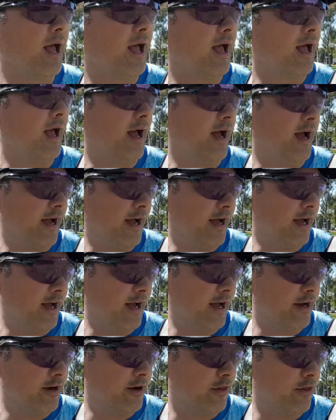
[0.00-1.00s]

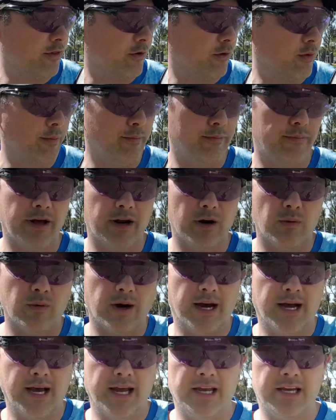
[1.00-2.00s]
and I thought what better
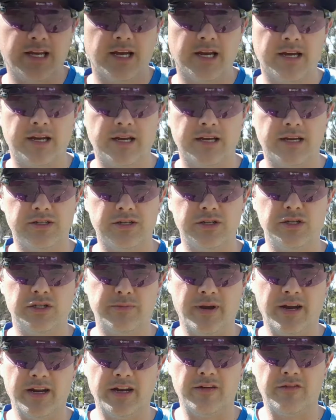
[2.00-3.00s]
way to
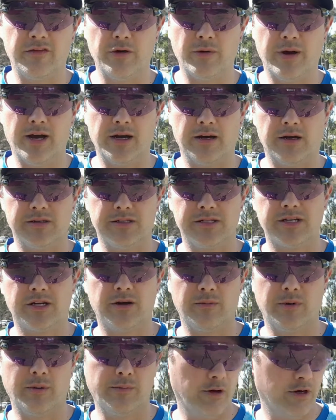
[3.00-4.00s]
spend a few hours
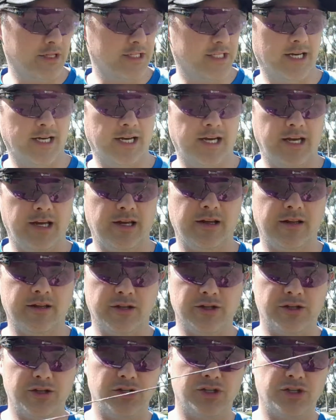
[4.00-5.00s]
on my birthday
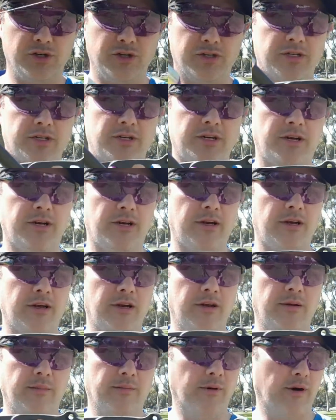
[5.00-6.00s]
than to shoot
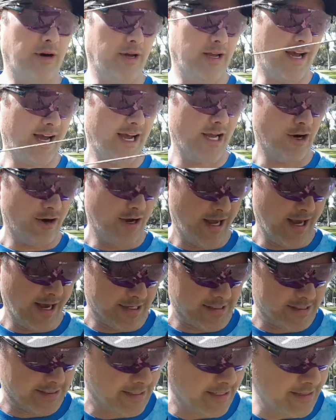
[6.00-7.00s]
my
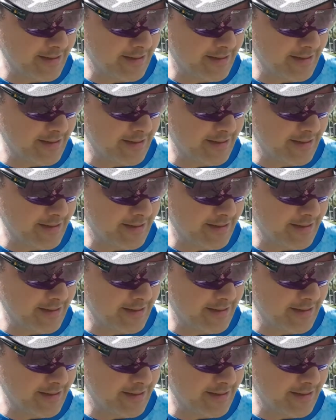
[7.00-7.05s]
AIX.